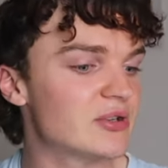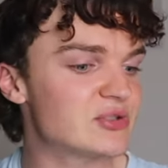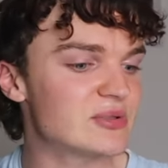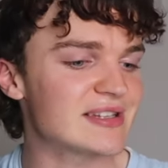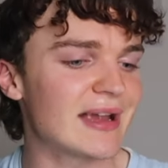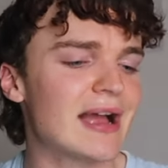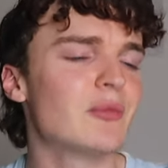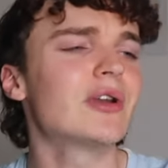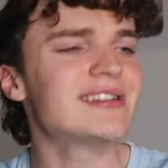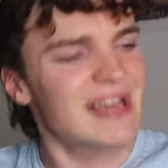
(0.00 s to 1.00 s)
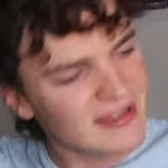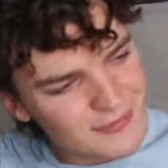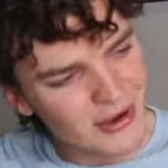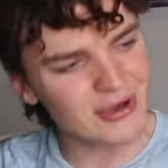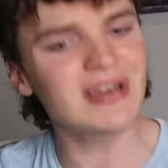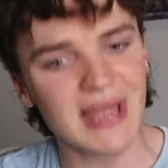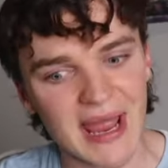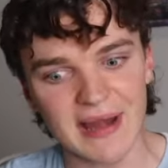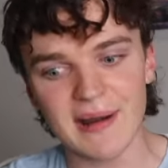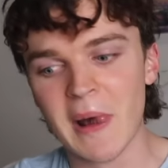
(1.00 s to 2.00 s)
So it's like, I want to take them out
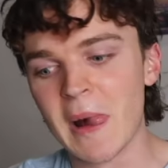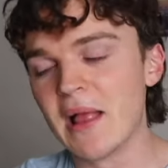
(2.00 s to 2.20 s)
again.